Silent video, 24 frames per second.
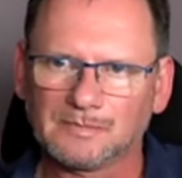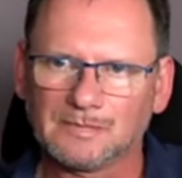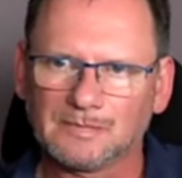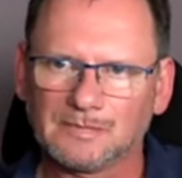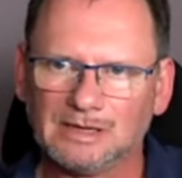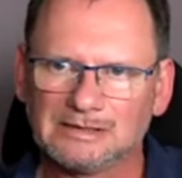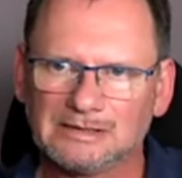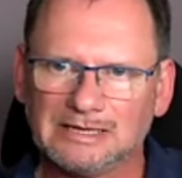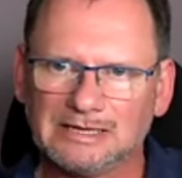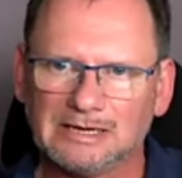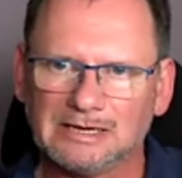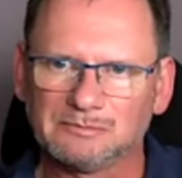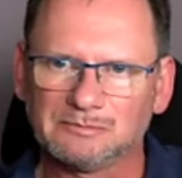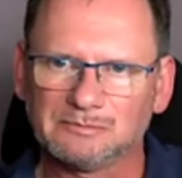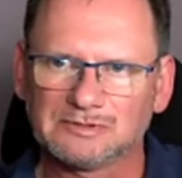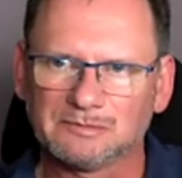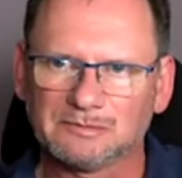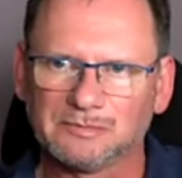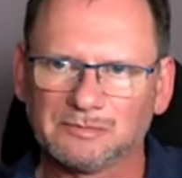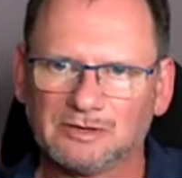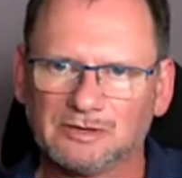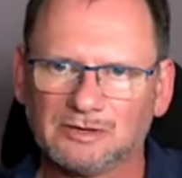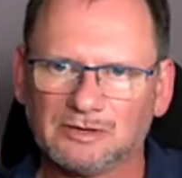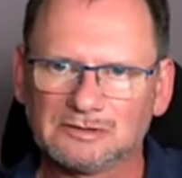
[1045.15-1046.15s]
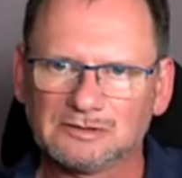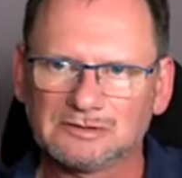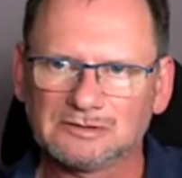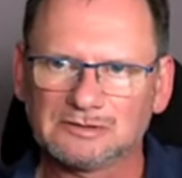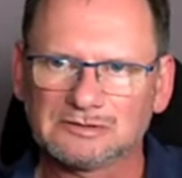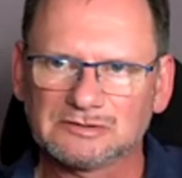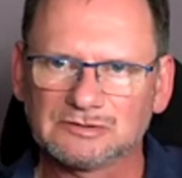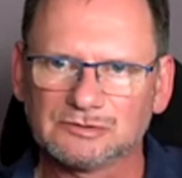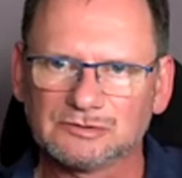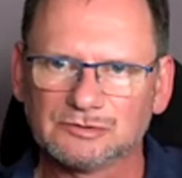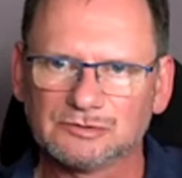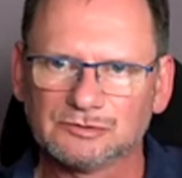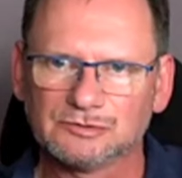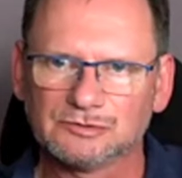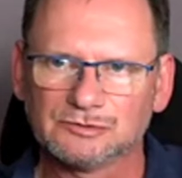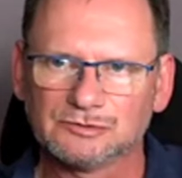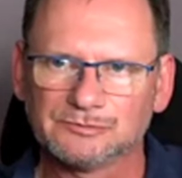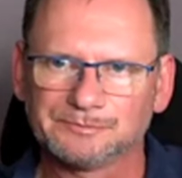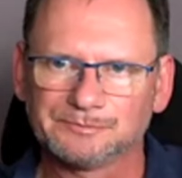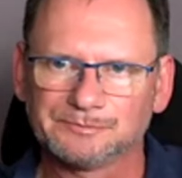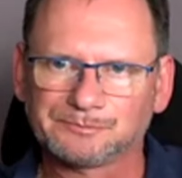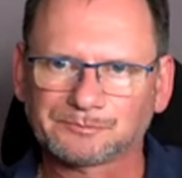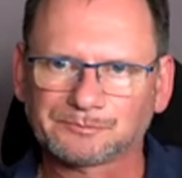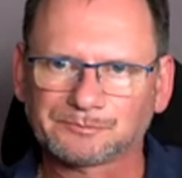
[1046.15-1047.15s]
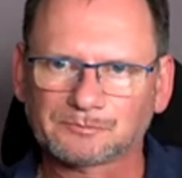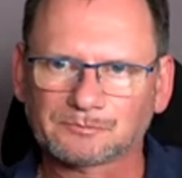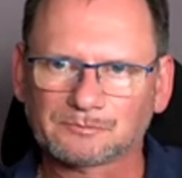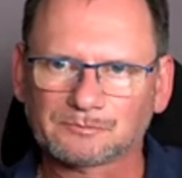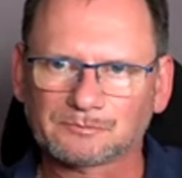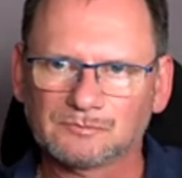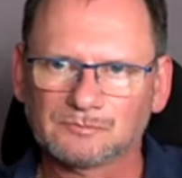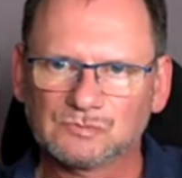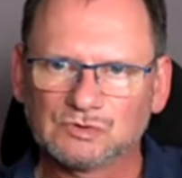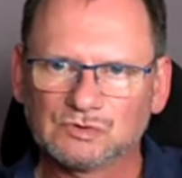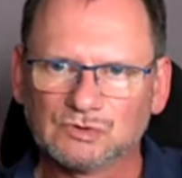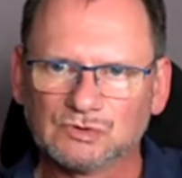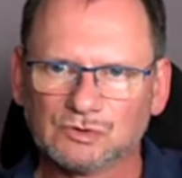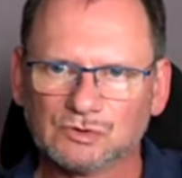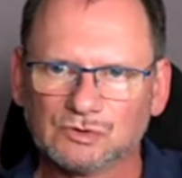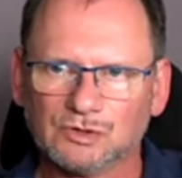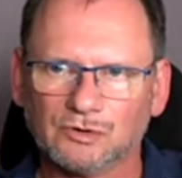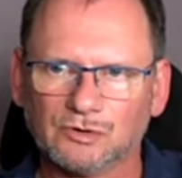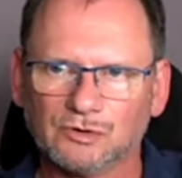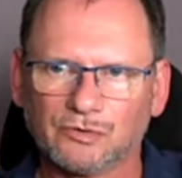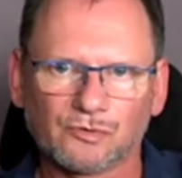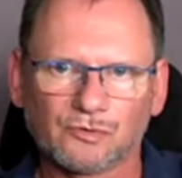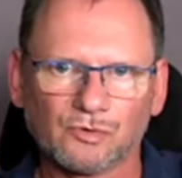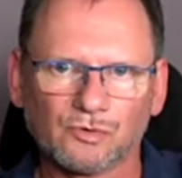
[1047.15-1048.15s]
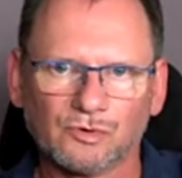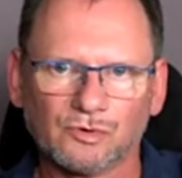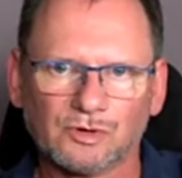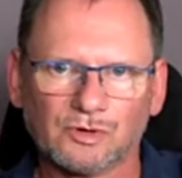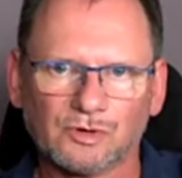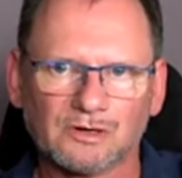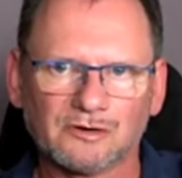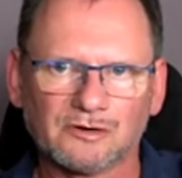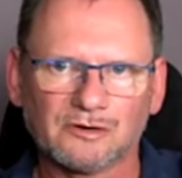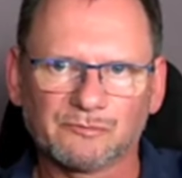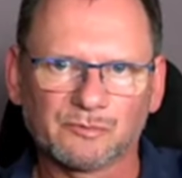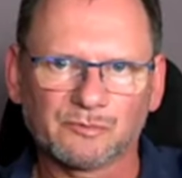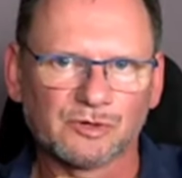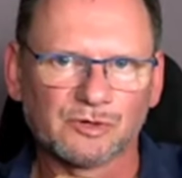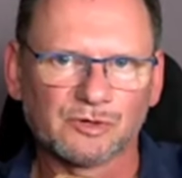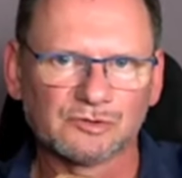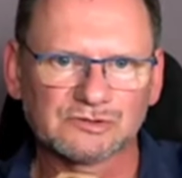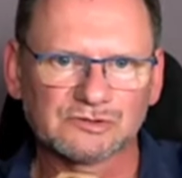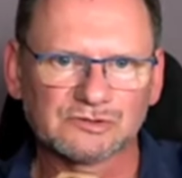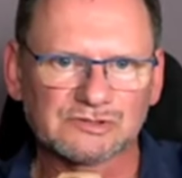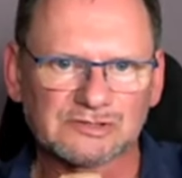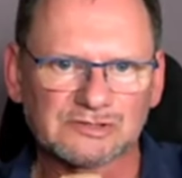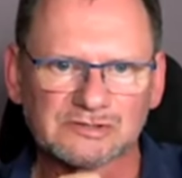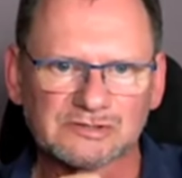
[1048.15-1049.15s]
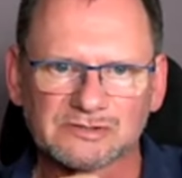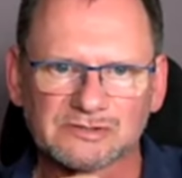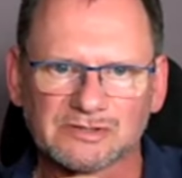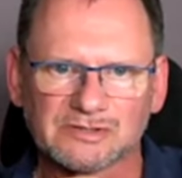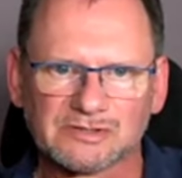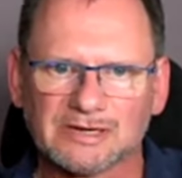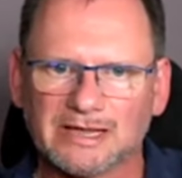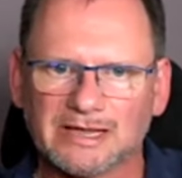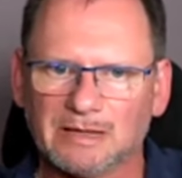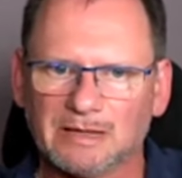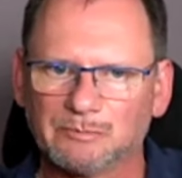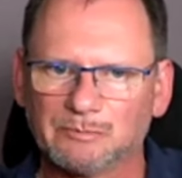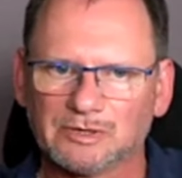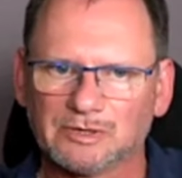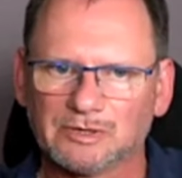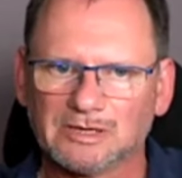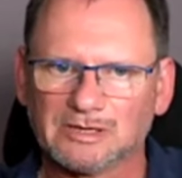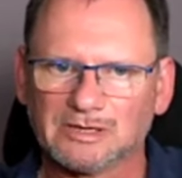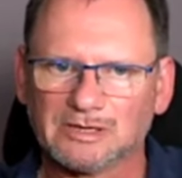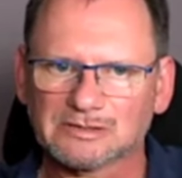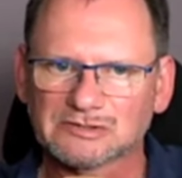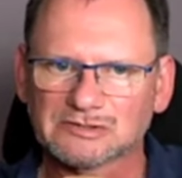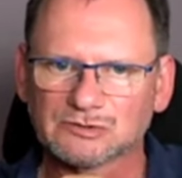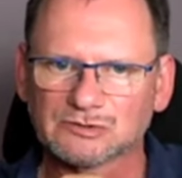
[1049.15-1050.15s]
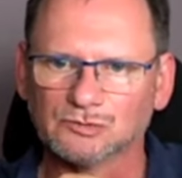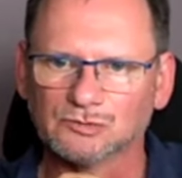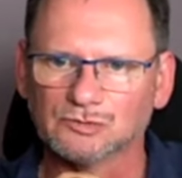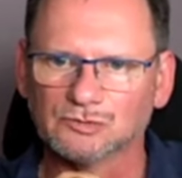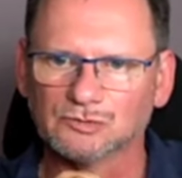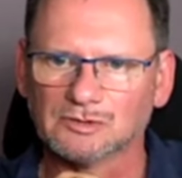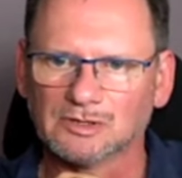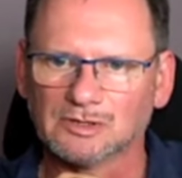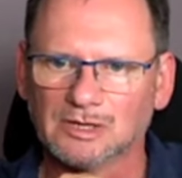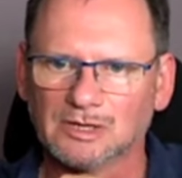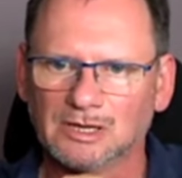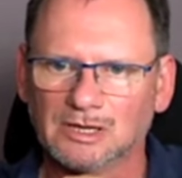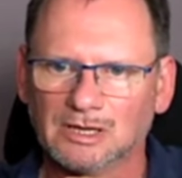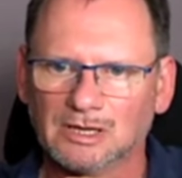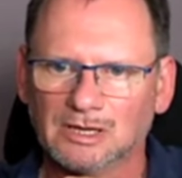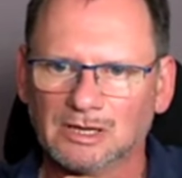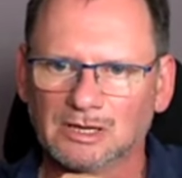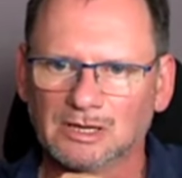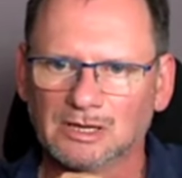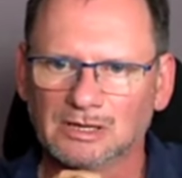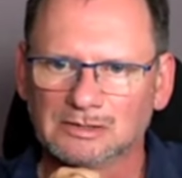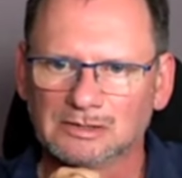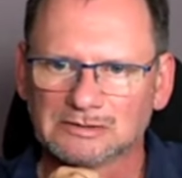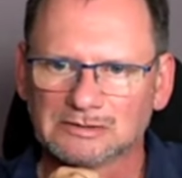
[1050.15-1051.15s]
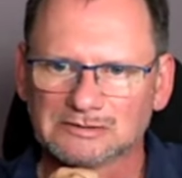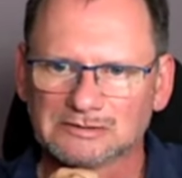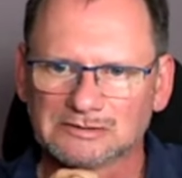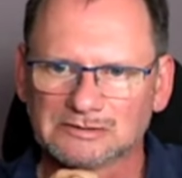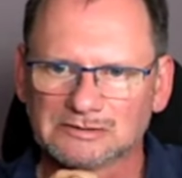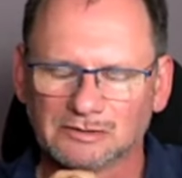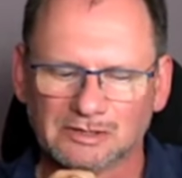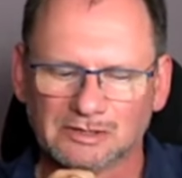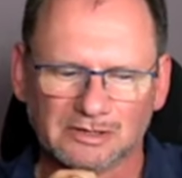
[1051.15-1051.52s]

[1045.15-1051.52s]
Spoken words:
it helped them a lot to go through a lot of processes that are happening at school. So